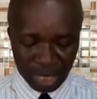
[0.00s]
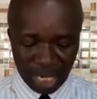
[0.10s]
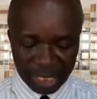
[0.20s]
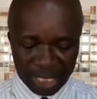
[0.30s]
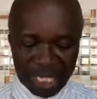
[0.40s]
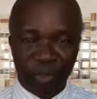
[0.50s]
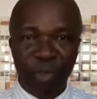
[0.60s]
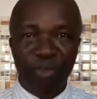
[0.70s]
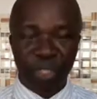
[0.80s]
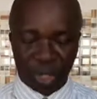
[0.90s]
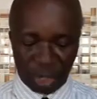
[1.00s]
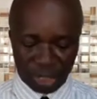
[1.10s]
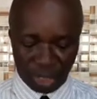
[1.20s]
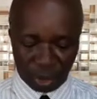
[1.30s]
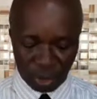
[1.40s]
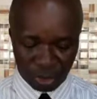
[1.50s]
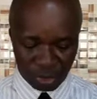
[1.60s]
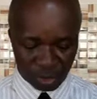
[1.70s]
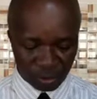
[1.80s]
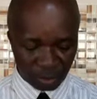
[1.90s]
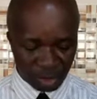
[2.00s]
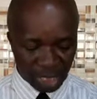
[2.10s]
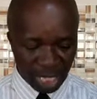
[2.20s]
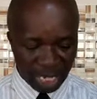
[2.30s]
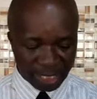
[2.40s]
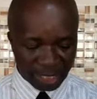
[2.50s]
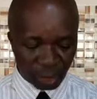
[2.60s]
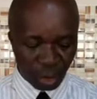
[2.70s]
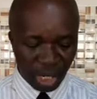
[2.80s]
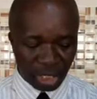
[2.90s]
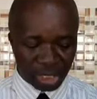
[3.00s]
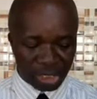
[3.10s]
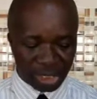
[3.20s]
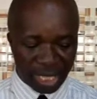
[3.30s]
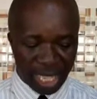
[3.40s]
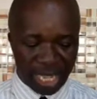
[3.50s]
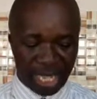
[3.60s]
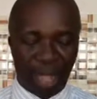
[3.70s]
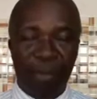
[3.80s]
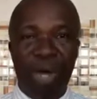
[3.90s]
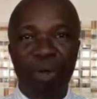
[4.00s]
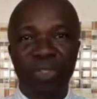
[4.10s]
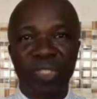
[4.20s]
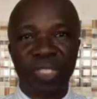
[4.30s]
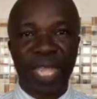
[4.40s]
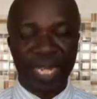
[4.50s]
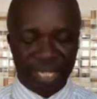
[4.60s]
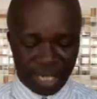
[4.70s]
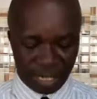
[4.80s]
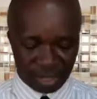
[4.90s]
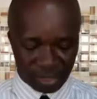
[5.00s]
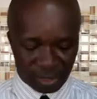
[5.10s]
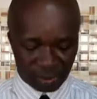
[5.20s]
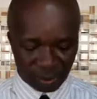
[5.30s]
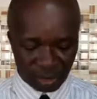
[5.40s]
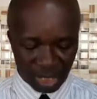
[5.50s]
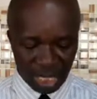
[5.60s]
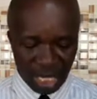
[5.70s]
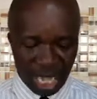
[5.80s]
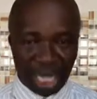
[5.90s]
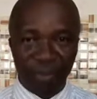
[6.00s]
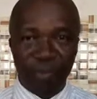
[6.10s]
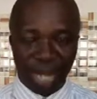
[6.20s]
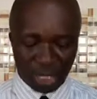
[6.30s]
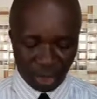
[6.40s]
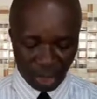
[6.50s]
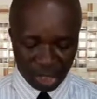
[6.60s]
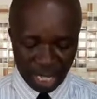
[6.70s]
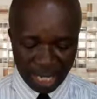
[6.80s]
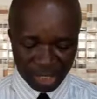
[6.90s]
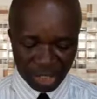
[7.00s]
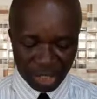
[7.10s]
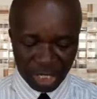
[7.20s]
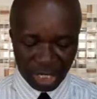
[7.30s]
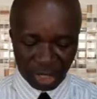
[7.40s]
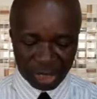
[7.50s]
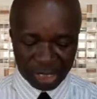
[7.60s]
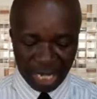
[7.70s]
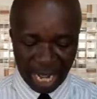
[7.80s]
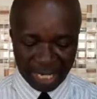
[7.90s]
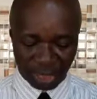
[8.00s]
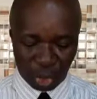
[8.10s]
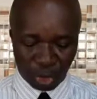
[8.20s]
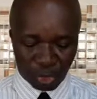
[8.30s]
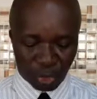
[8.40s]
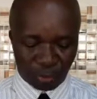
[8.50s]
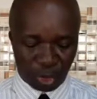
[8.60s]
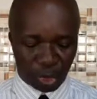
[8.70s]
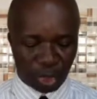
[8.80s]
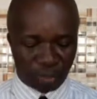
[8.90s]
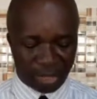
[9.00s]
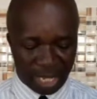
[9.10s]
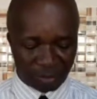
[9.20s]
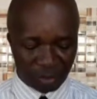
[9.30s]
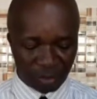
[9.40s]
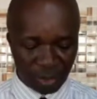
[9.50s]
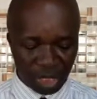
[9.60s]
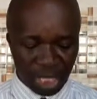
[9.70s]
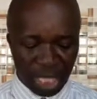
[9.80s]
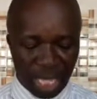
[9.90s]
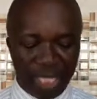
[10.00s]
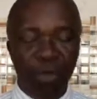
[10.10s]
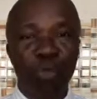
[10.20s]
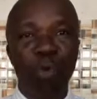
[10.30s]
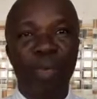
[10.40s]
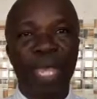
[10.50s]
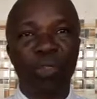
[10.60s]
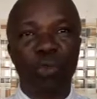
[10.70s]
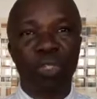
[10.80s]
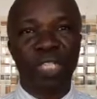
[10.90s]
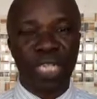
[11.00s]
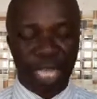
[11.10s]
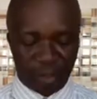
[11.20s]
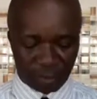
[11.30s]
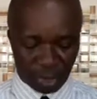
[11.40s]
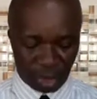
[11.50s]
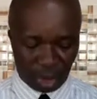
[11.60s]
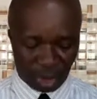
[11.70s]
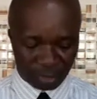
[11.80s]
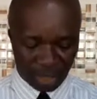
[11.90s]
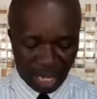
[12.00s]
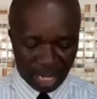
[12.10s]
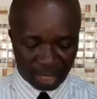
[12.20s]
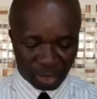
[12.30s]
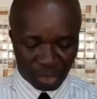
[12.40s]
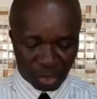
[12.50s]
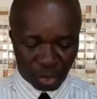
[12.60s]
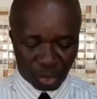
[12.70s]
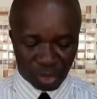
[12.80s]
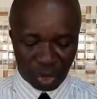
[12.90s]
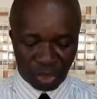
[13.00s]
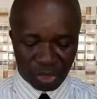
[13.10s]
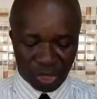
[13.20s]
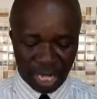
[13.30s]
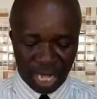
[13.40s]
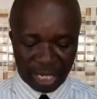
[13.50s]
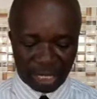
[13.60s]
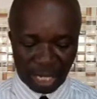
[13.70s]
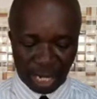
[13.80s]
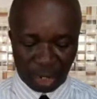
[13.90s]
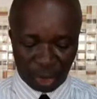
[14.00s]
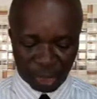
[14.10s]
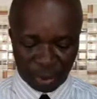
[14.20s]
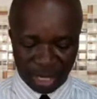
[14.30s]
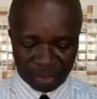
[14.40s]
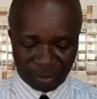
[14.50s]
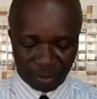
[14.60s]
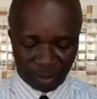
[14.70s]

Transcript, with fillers: and the name of the other Ruth. And they dwelt there about ten years. And Mahlon and Chilion died also both of them. And the woman was left of her two sons and her husband.